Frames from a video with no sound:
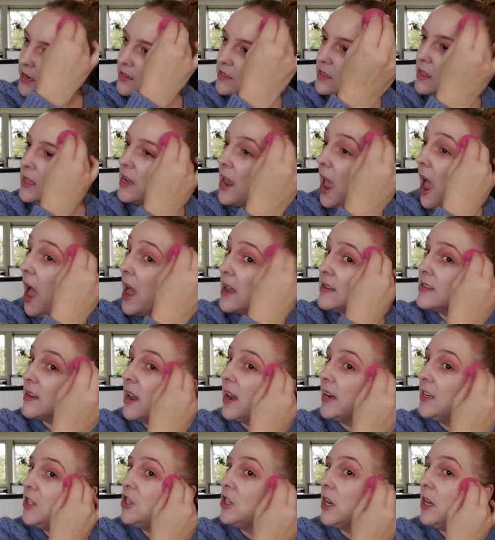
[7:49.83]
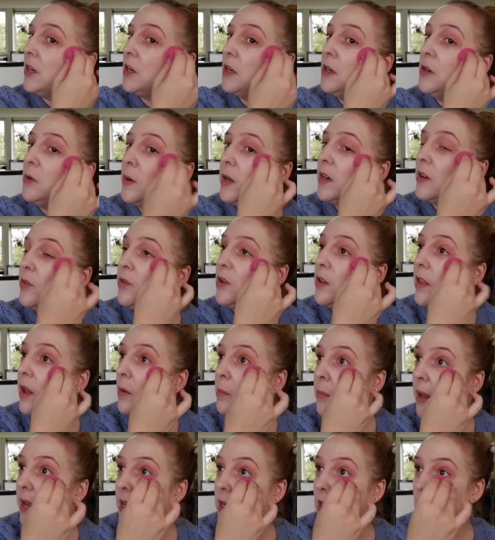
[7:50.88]
easily as eyeshadow and if you
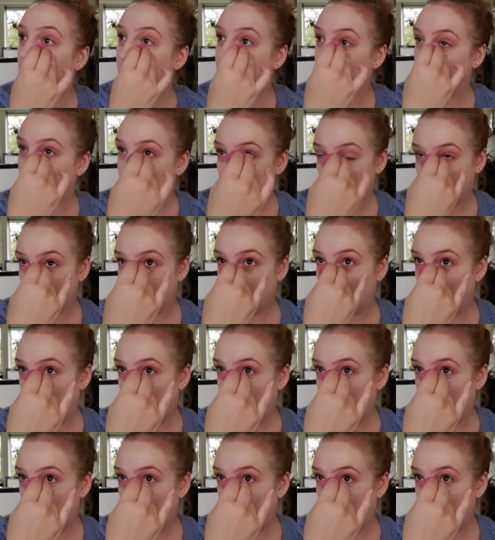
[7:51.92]
then make it like a double